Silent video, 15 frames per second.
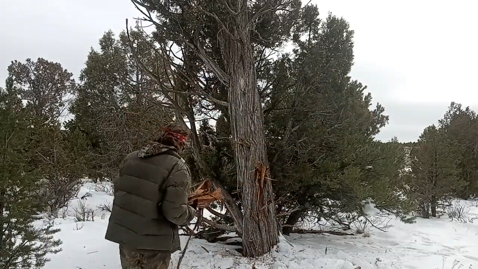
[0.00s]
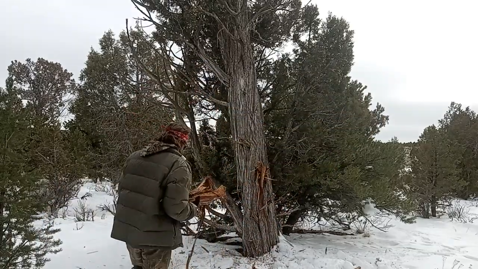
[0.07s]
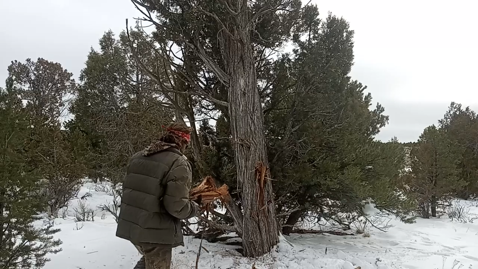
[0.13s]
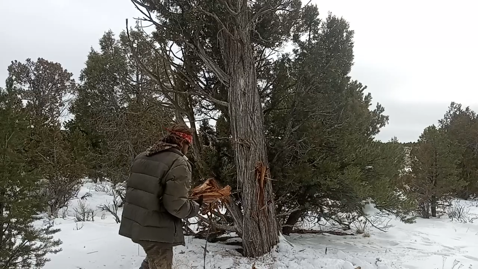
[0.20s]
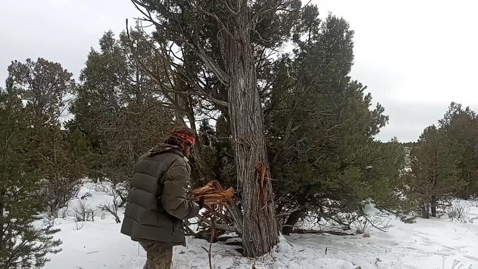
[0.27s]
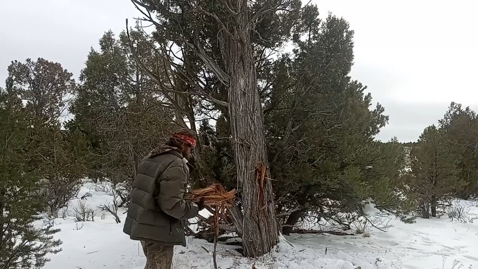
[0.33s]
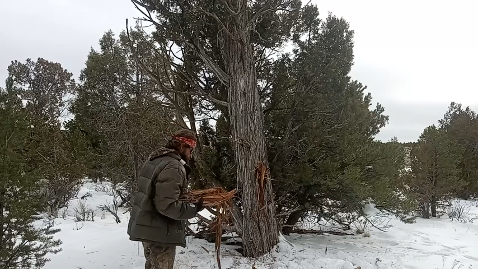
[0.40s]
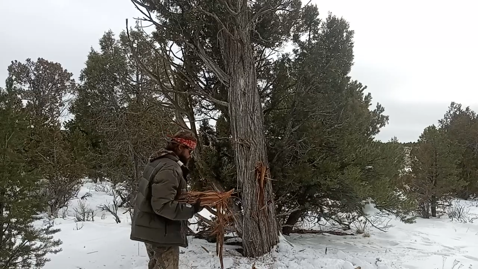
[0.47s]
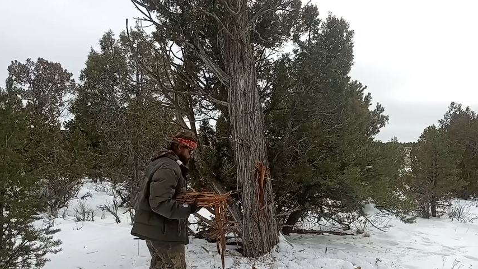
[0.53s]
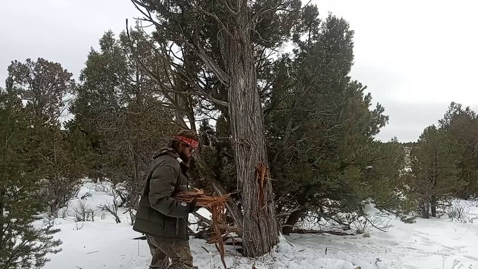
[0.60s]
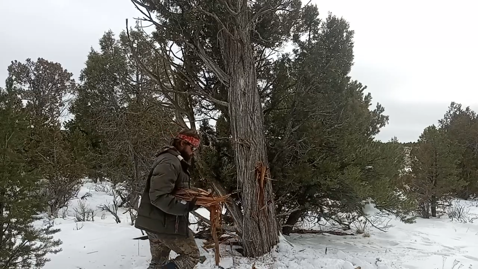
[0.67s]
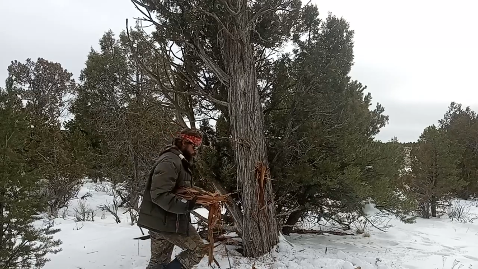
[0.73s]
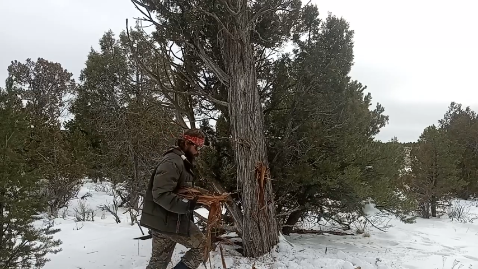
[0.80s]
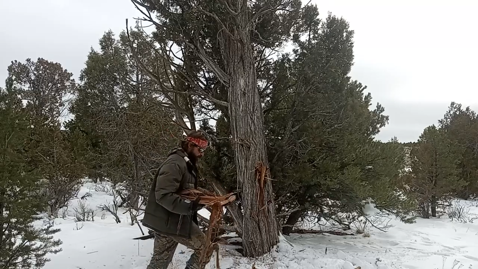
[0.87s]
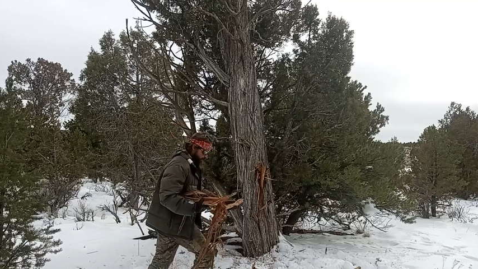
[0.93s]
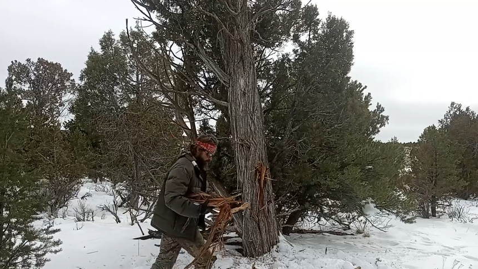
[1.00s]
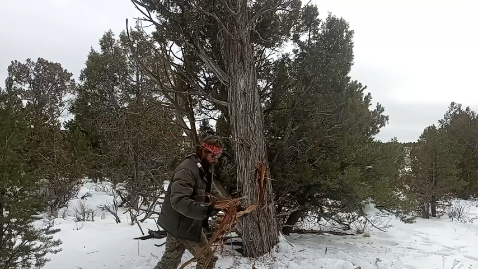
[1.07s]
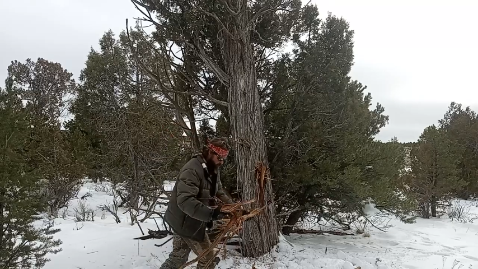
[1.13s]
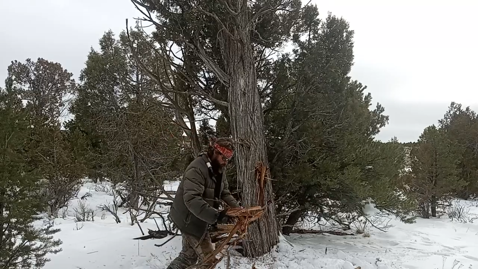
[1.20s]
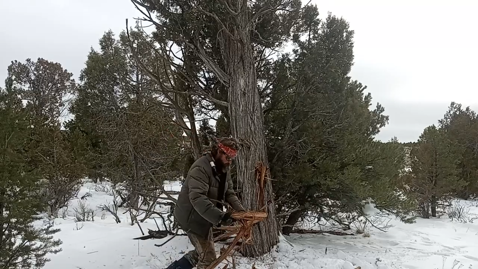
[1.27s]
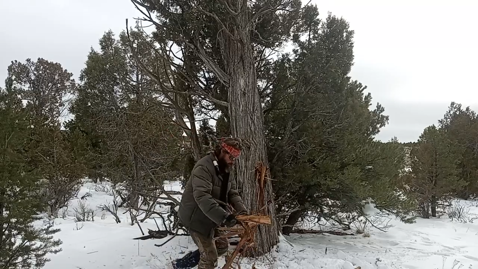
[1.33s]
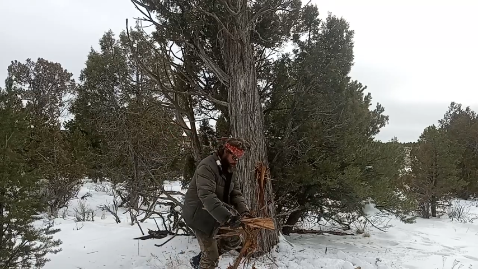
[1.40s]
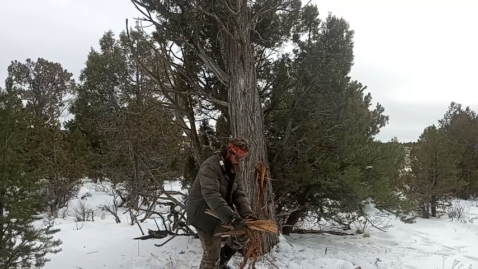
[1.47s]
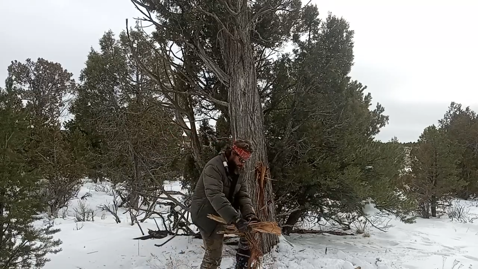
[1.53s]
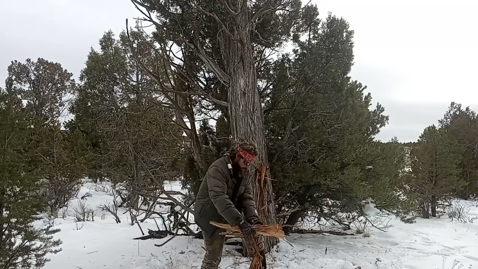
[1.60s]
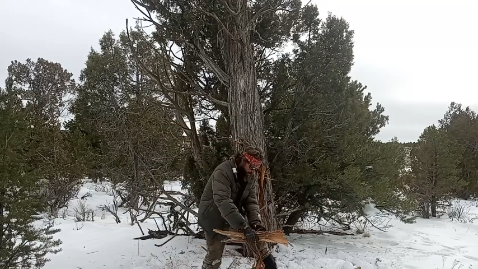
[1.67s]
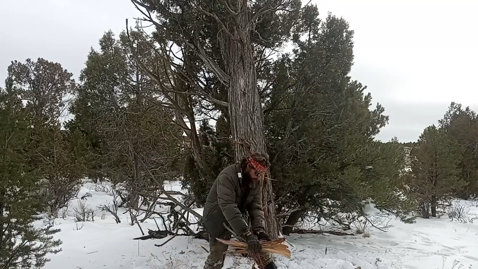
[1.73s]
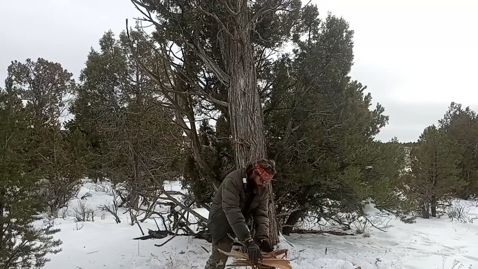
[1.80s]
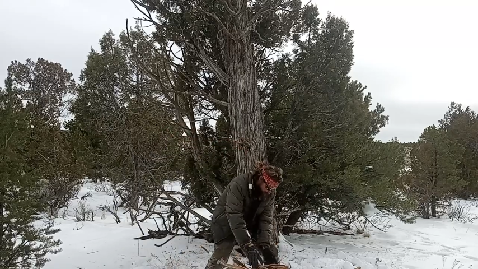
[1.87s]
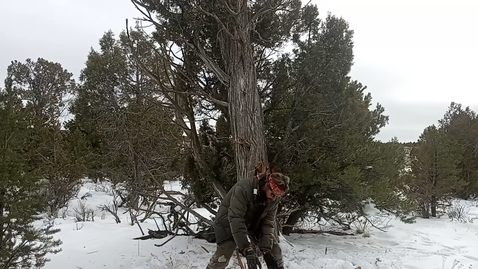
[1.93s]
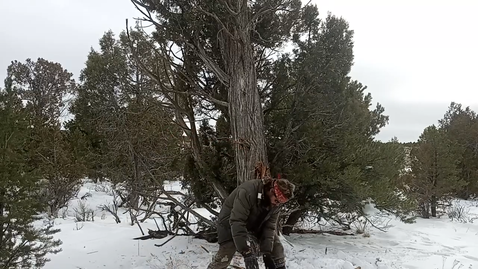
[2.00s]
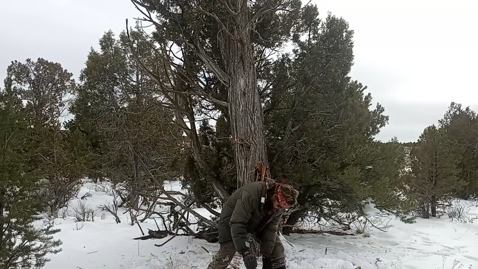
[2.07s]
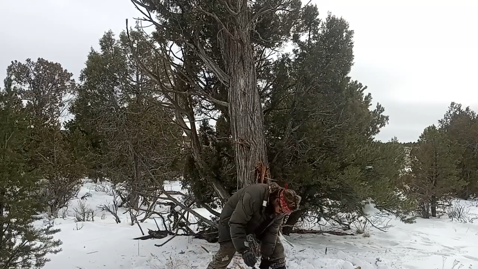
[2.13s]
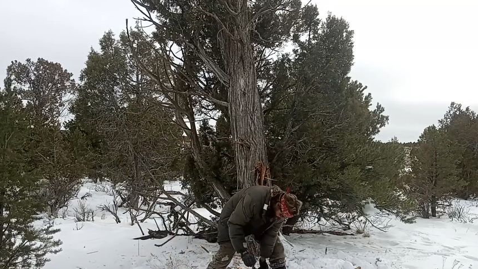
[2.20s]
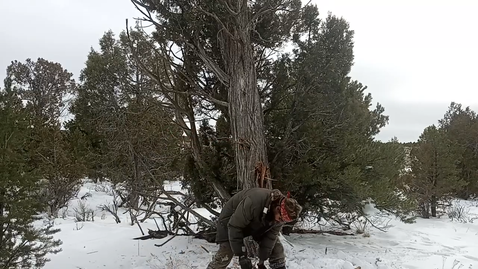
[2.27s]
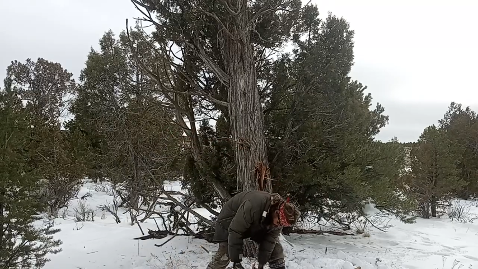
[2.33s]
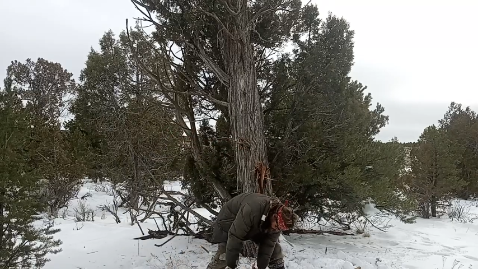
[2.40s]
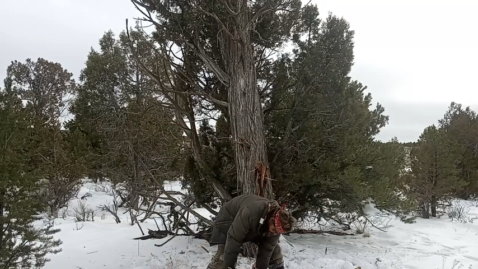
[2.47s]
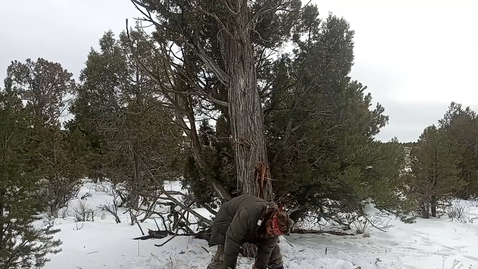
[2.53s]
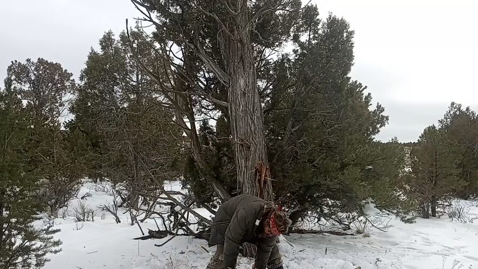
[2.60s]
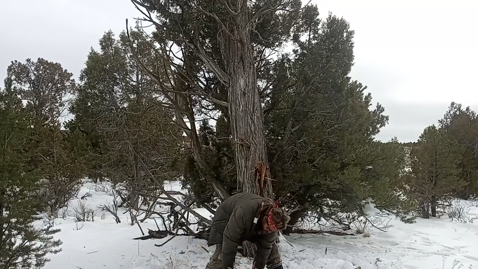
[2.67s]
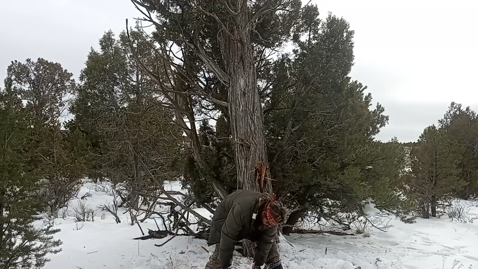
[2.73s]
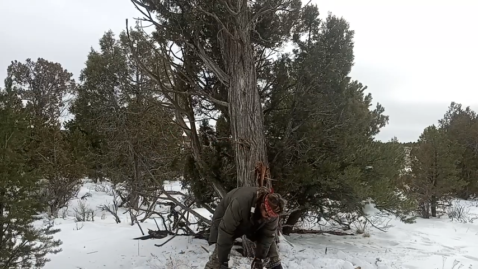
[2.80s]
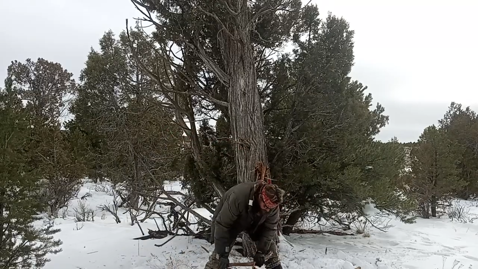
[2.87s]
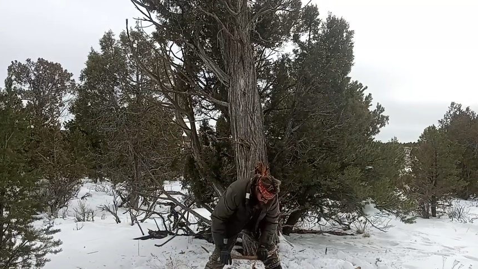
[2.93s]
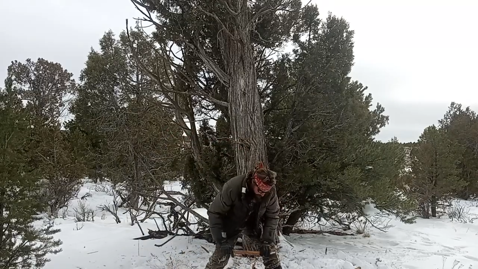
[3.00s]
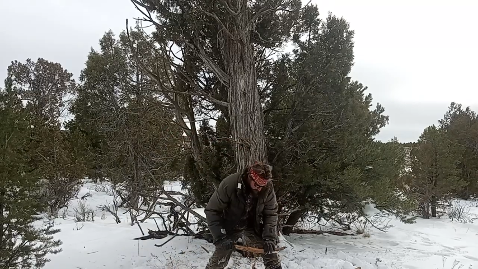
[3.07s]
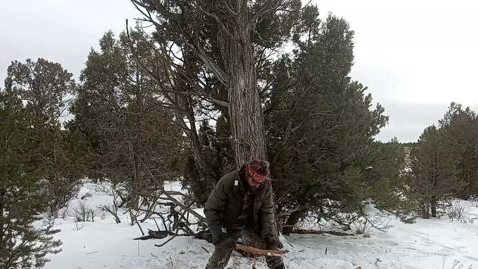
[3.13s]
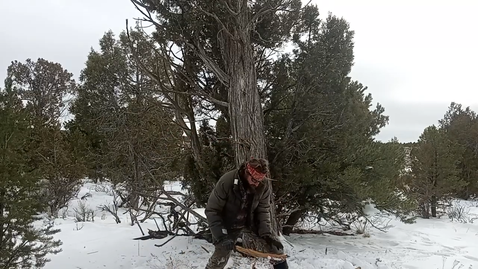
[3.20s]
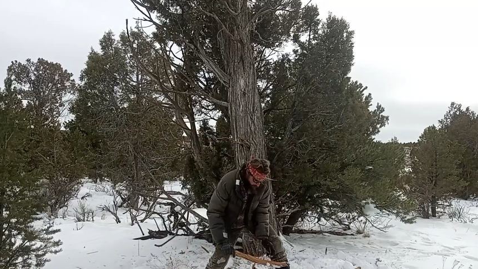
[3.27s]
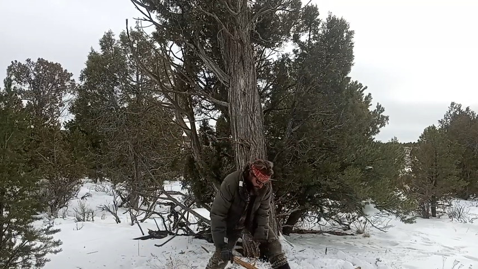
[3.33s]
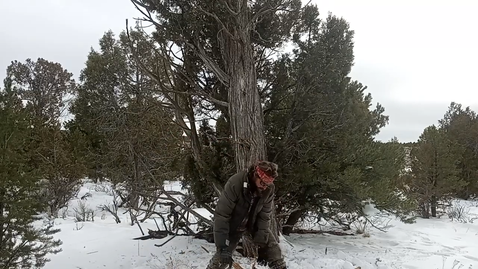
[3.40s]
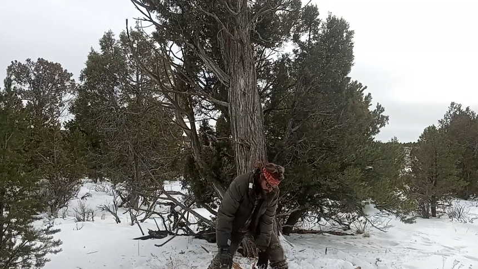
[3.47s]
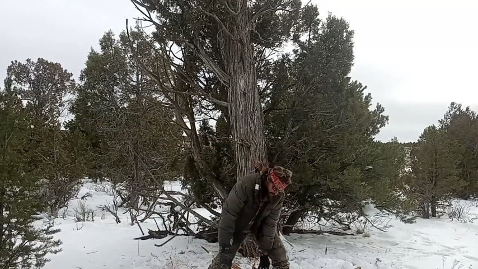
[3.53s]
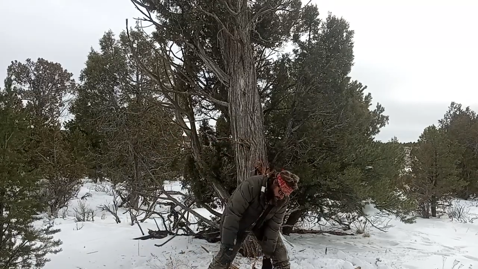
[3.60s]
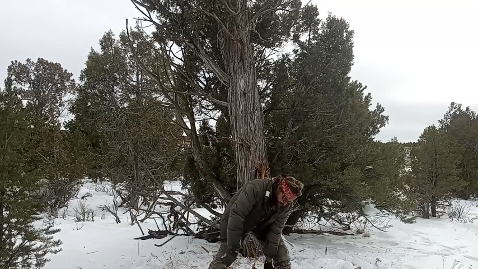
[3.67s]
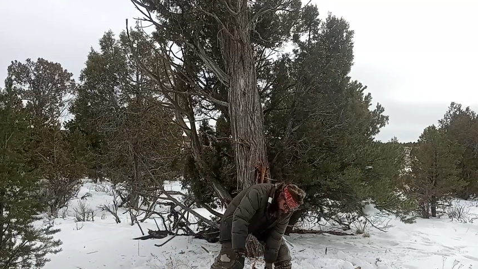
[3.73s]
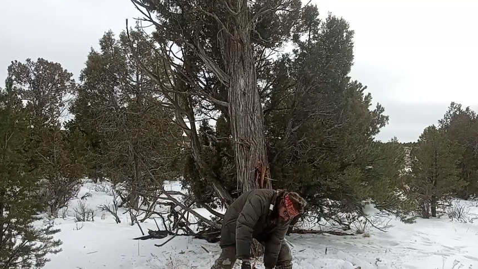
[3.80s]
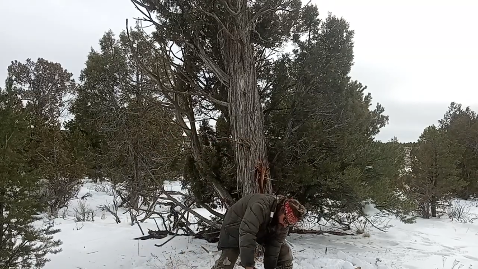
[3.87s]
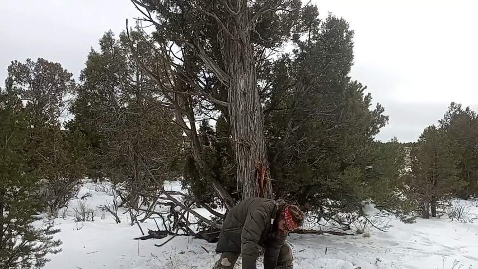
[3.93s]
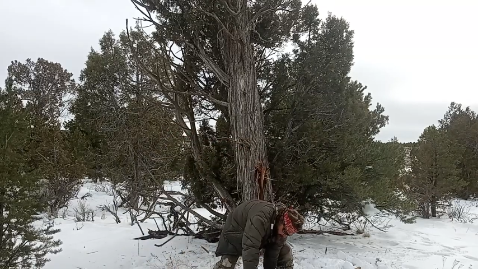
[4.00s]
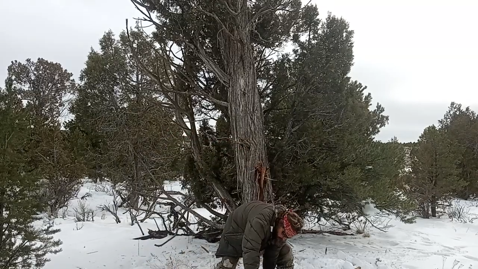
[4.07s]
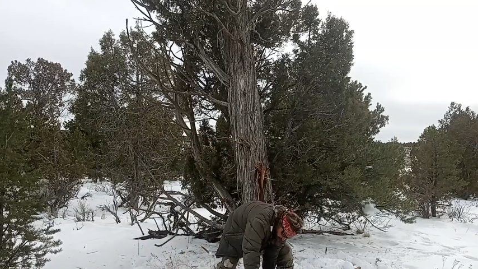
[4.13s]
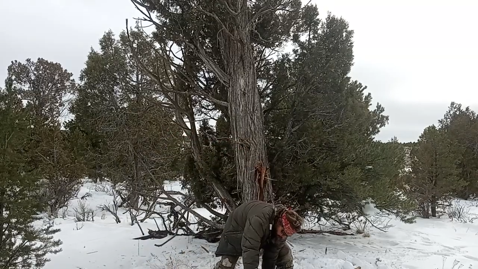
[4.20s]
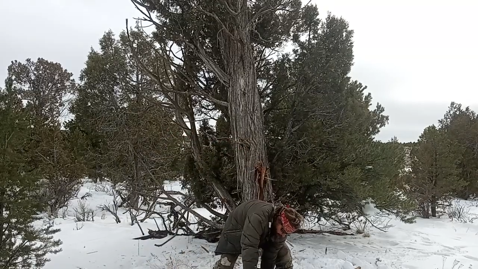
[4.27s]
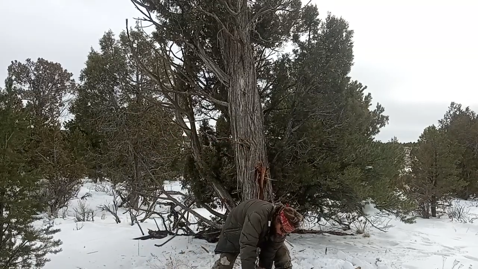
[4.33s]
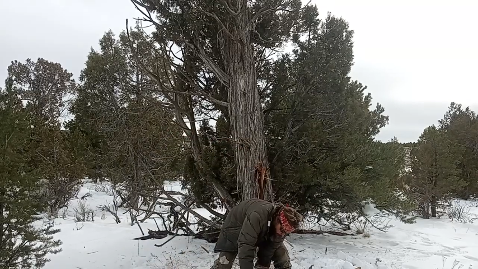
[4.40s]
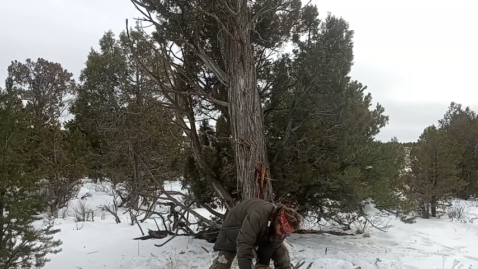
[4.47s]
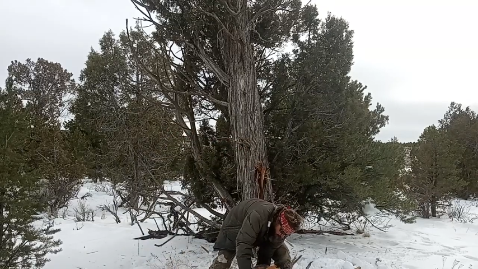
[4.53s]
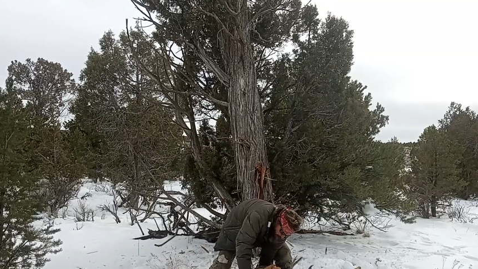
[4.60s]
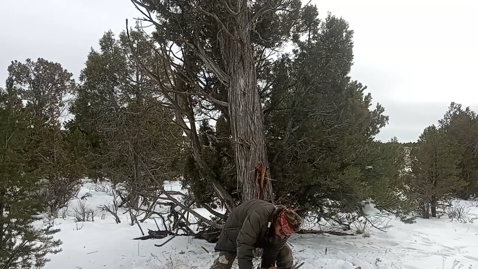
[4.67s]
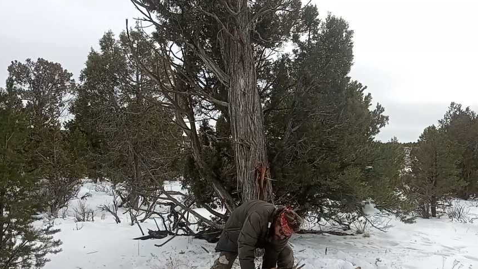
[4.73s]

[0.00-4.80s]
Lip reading: No face is visible, so there are no lips to read.